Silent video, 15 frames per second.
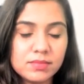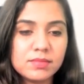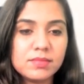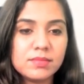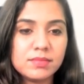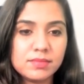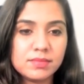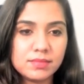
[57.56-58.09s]

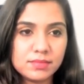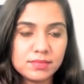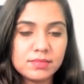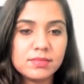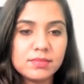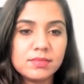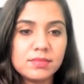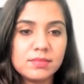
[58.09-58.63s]

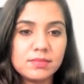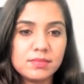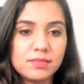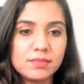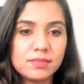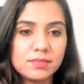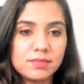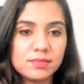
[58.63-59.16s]

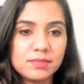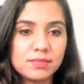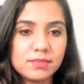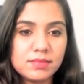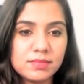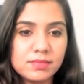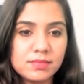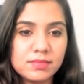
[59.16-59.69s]

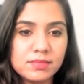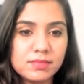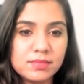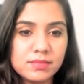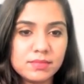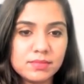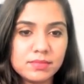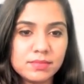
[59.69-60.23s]

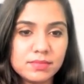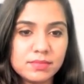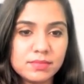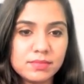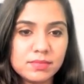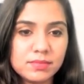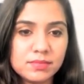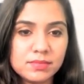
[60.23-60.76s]

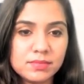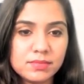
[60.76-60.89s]
This person isn't speaking.